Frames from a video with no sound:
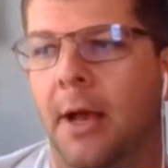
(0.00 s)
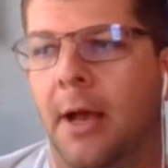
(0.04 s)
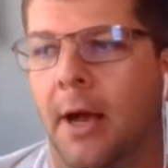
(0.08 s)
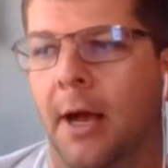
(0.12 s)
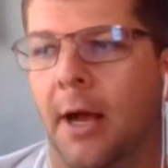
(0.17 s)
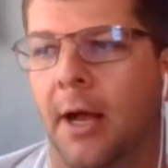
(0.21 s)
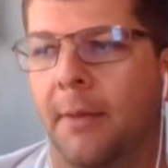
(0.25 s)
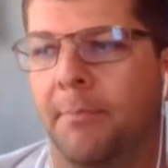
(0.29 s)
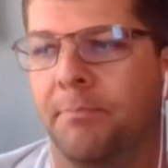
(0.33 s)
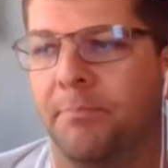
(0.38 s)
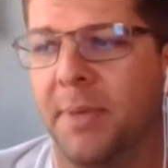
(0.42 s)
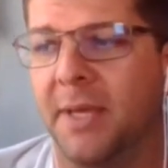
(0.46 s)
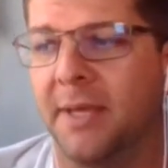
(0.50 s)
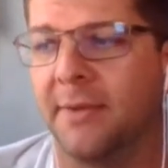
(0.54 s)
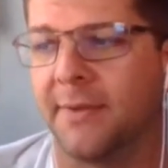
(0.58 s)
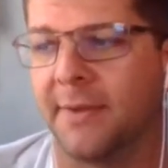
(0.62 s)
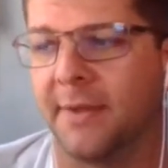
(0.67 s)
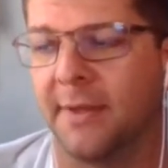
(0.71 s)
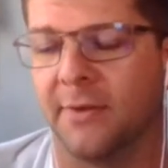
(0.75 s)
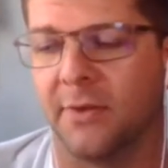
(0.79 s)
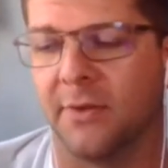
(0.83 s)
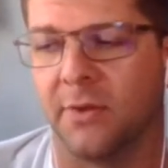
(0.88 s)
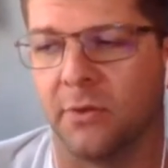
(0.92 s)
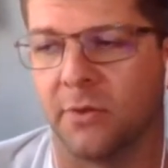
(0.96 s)

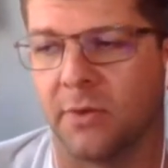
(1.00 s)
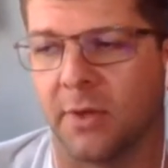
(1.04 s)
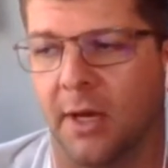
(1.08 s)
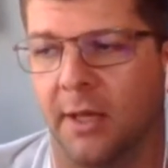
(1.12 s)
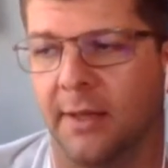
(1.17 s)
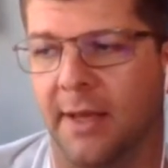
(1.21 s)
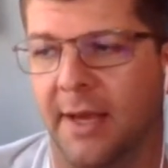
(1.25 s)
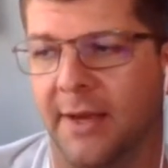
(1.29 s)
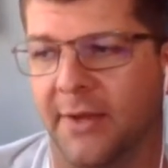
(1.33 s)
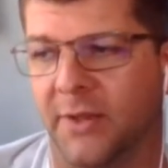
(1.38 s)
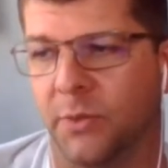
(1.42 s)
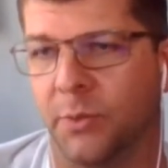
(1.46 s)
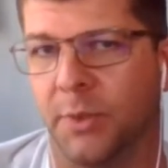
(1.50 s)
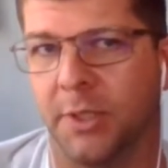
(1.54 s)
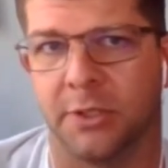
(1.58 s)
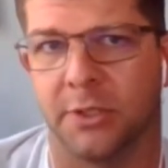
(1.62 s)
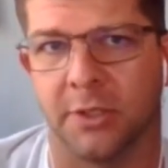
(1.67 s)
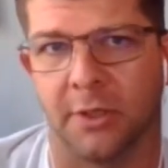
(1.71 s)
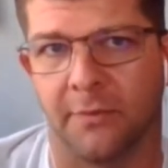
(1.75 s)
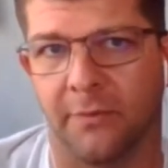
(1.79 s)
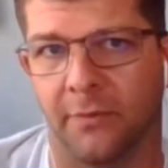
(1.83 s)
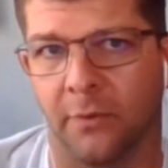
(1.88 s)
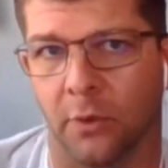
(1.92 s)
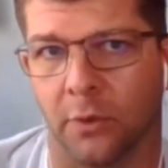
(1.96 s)
BC, as you saw last week,
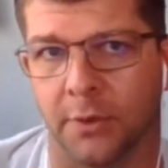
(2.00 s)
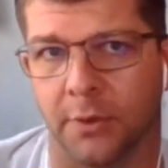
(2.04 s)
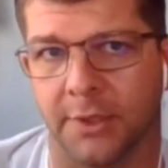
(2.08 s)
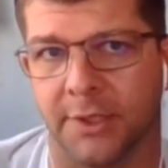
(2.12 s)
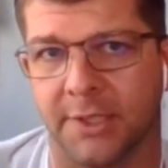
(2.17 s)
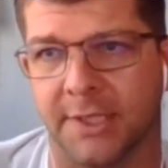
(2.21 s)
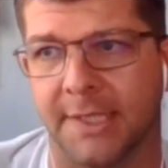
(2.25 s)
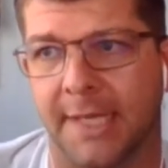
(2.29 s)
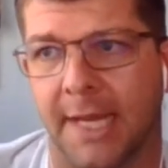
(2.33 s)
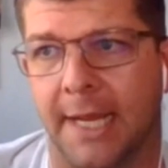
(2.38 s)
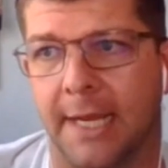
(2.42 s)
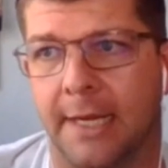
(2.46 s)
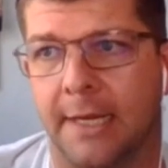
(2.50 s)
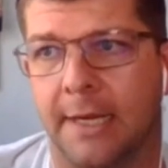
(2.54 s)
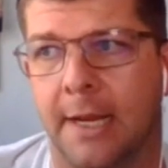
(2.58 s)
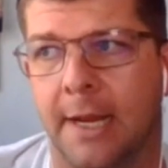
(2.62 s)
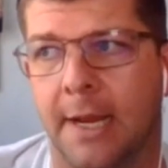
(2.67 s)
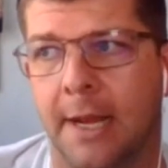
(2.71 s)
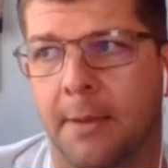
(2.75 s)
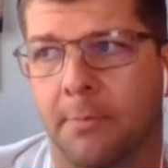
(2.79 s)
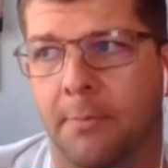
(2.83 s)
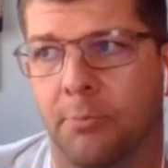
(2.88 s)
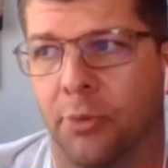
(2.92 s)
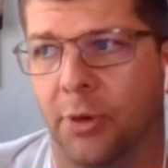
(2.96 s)
took Florida State
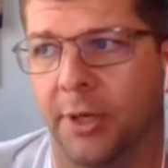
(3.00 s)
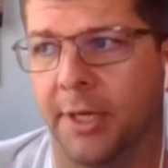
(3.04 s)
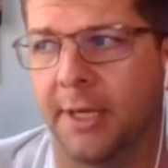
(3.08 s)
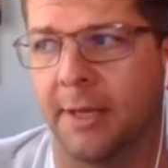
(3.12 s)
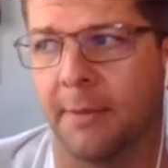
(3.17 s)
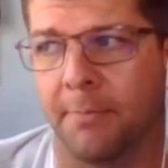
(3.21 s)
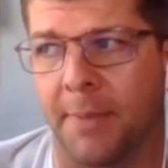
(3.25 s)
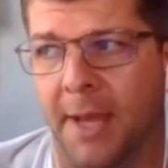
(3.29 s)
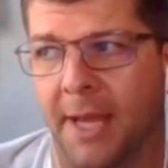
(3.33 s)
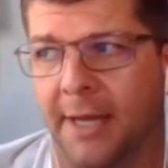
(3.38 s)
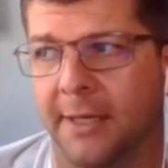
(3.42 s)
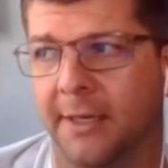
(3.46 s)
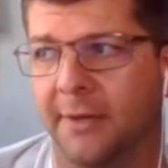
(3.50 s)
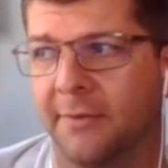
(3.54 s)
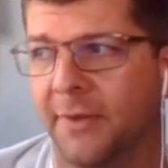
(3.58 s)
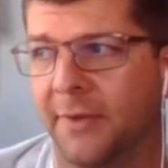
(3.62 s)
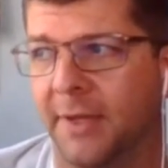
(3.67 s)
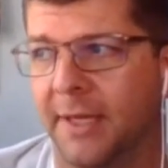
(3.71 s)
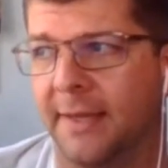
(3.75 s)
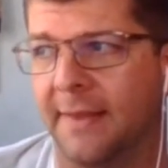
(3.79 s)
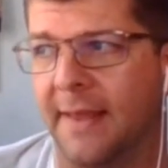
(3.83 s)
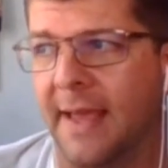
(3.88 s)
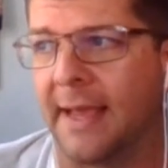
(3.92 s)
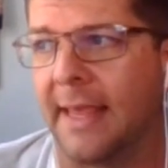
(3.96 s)
pretty
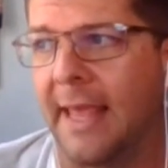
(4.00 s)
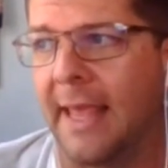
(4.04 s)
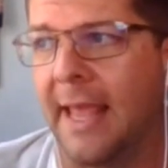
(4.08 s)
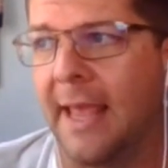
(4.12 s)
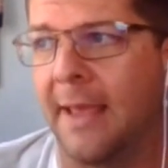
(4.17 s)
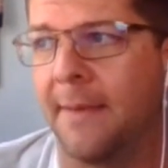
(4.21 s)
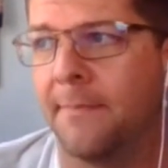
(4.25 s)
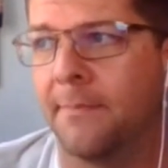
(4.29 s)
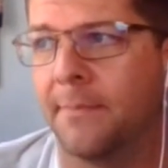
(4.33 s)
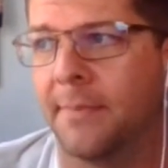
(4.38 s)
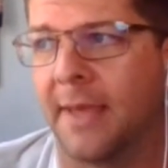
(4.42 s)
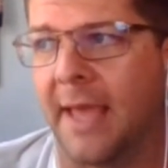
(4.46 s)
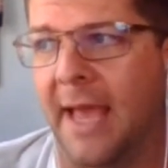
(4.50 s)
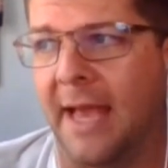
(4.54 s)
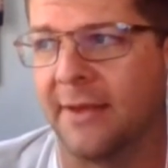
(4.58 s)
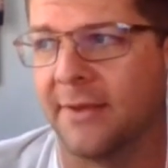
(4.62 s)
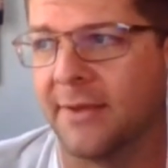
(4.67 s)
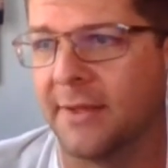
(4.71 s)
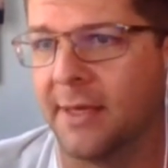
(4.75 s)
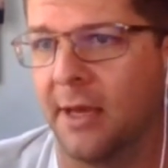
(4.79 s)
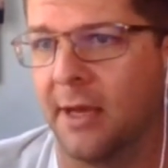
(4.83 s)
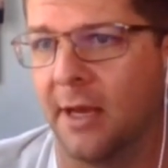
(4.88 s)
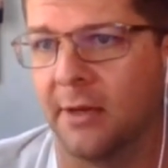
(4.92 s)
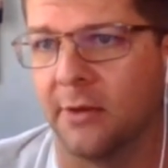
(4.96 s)
competitively in that game.
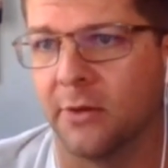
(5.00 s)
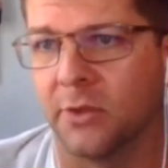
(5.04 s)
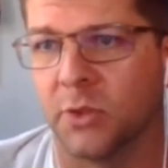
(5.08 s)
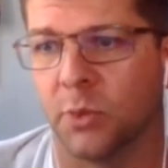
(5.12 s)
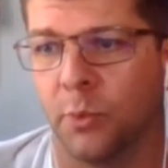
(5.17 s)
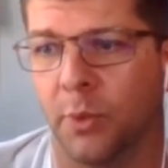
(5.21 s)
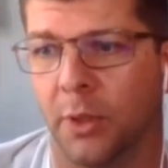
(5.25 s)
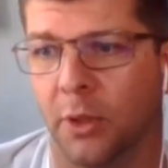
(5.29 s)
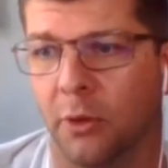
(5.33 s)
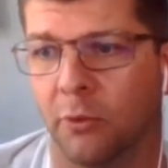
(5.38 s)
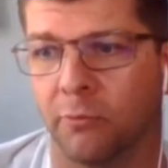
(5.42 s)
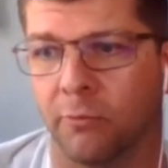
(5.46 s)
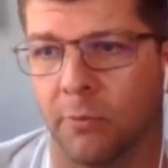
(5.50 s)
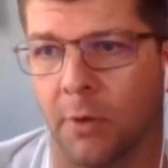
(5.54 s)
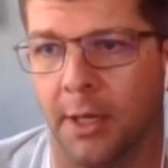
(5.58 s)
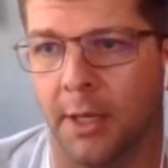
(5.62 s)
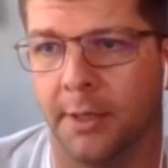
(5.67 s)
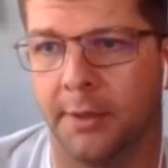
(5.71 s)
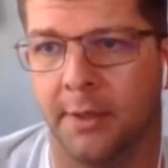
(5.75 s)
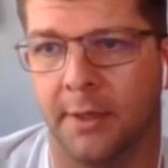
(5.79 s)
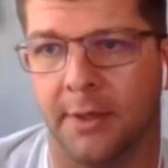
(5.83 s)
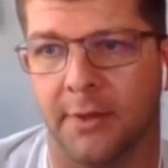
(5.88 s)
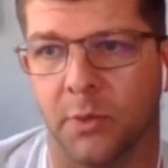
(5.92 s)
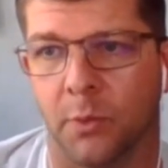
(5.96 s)
Castellanos will
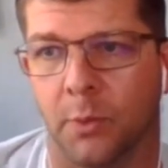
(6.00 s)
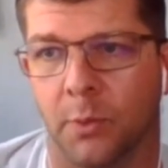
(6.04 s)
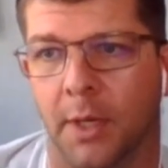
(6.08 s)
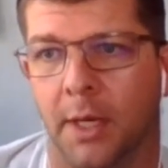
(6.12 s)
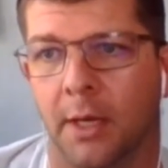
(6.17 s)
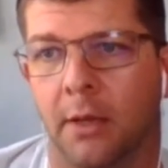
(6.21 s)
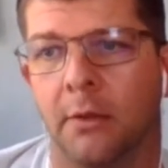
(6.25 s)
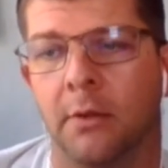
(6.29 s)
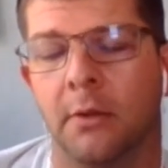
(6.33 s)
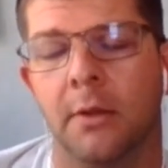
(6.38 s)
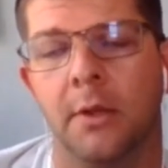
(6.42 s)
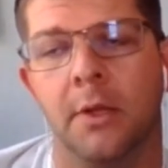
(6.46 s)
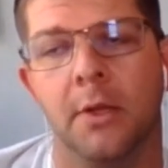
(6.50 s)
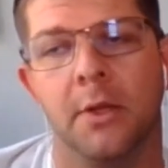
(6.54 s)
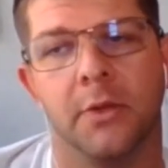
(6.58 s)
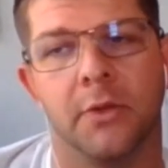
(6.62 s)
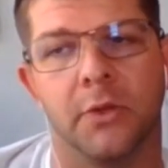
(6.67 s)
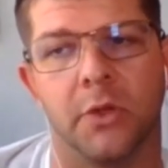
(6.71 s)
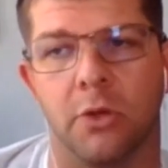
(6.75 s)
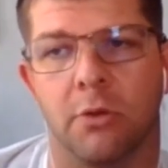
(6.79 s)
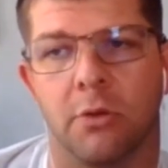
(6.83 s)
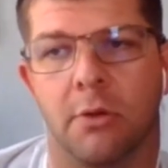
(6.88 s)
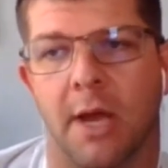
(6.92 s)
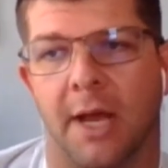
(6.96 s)
run as well.
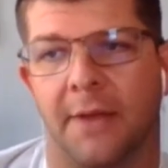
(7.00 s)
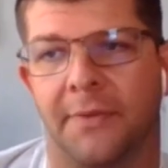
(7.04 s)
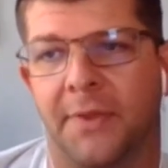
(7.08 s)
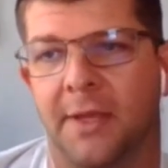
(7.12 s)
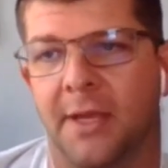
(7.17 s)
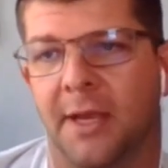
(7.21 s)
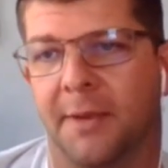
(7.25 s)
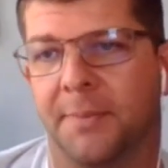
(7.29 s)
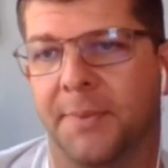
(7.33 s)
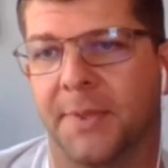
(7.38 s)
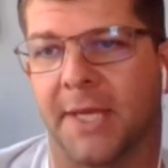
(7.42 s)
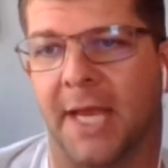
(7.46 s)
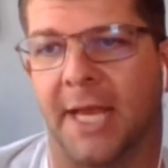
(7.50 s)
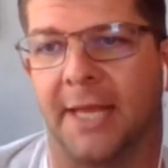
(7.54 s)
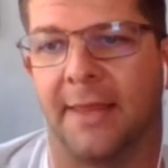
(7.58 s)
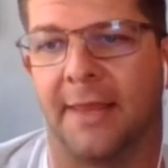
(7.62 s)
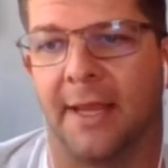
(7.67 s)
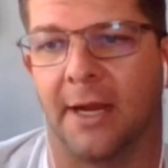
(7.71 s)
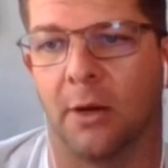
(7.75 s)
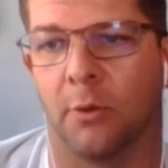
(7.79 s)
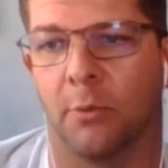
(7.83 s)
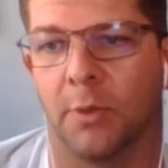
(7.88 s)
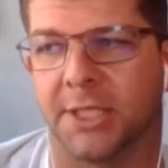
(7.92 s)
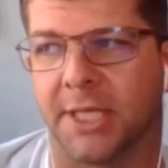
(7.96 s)
So you got the upside
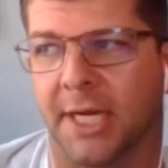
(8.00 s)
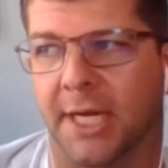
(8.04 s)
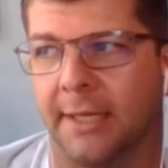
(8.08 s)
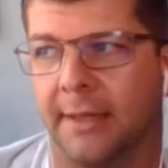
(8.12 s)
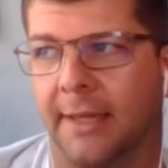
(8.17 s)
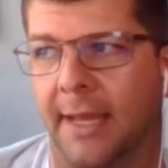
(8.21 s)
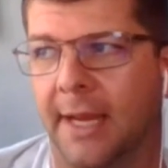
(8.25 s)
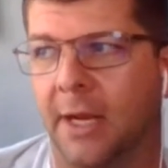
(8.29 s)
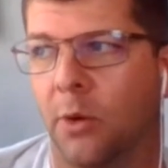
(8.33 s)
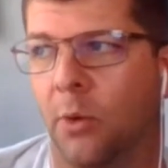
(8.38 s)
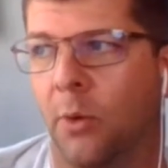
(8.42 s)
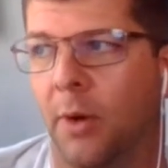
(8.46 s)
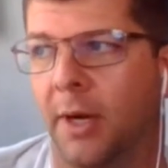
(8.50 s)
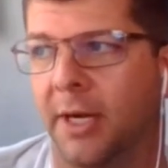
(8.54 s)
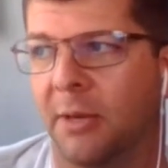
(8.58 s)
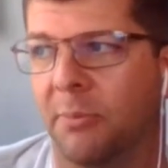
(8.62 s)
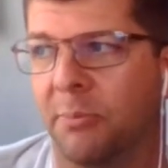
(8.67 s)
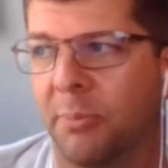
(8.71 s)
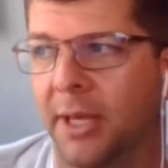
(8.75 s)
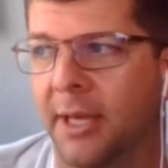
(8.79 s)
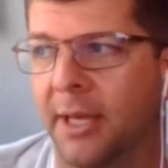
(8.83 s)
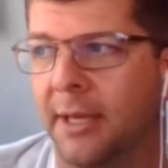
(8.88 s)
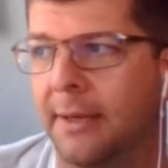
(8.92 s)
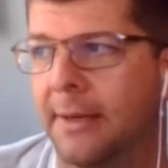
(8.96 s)
there, which I like quite a
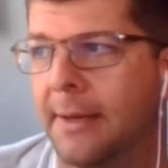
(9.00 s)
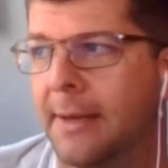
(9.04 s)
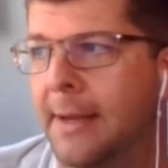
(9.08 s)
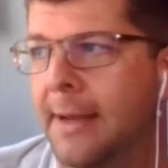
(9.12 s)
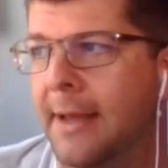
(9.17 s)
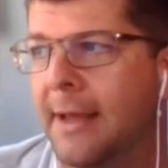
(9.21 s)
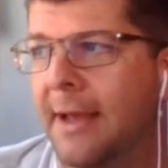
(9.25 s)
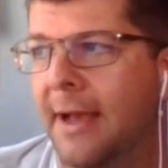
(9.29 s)
bit.